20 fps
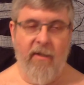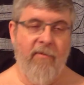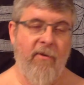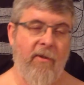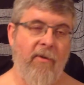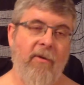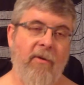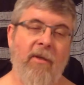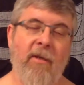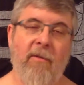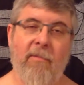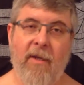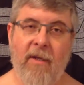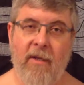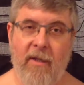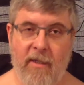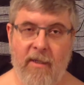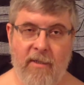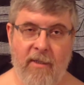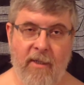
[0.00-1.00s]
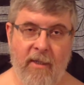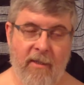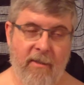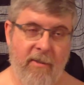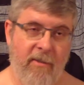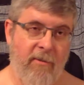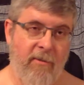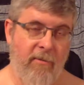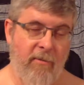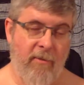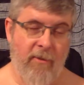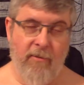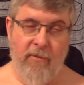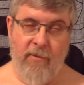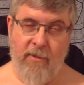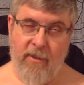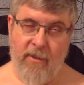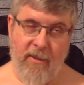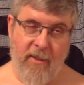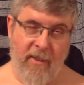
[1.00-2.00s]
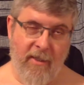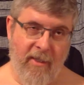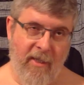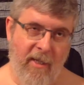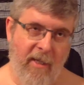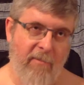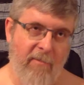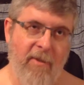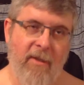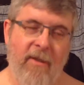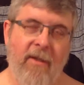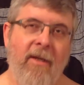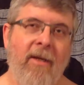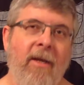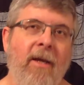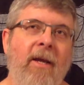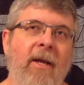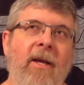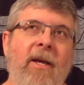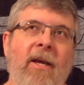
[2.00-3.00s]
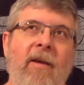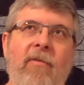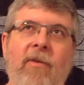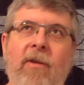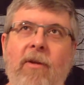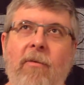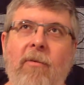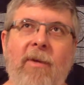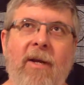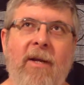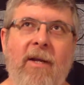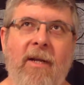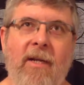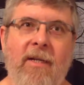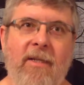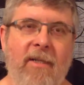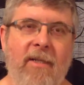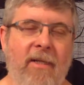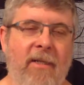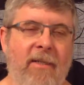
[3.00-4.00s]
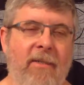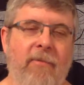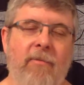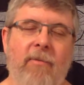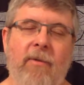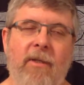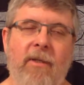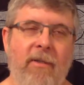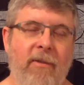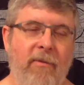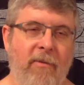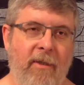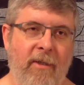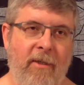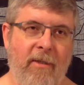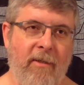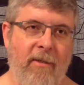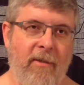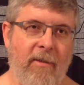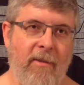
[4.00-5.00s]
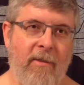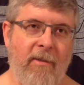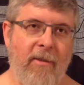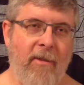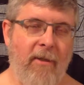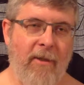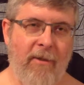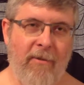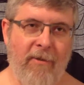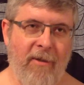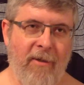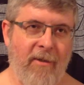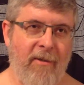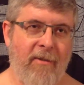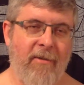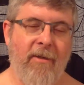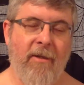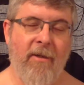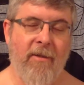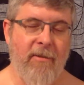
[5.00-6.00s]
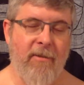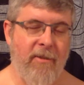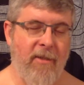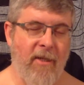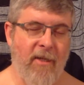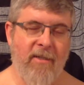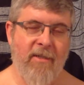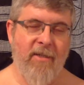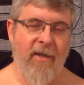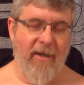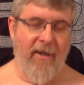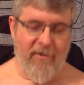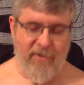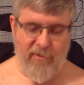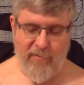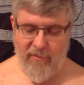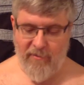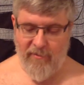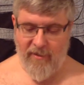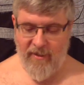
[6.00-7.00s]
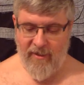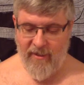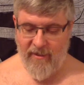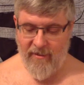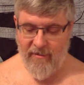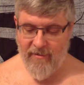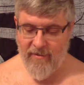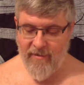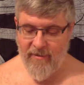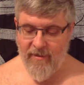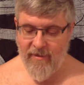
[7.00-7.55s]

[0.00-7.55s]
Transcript: If you know anything about LaTeX, you could get that, but if you know about LaTeX, what are you doing learning just algebra right now?